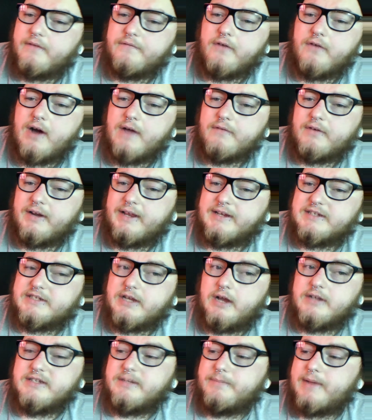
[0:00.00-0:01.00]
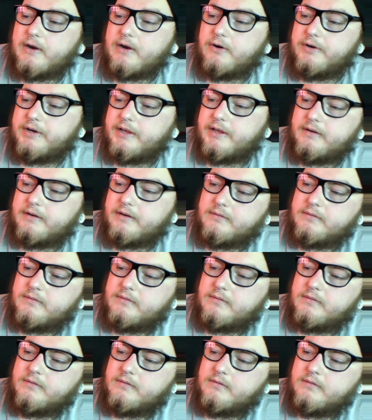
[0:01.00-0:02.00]
And 5 clicks turns it back on
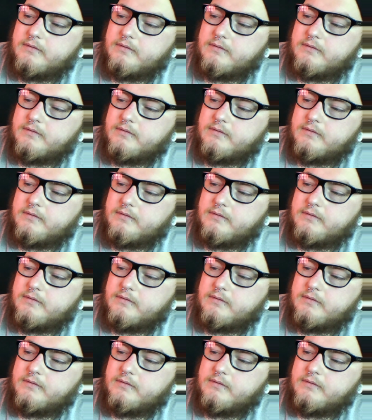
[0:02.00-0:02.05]
again.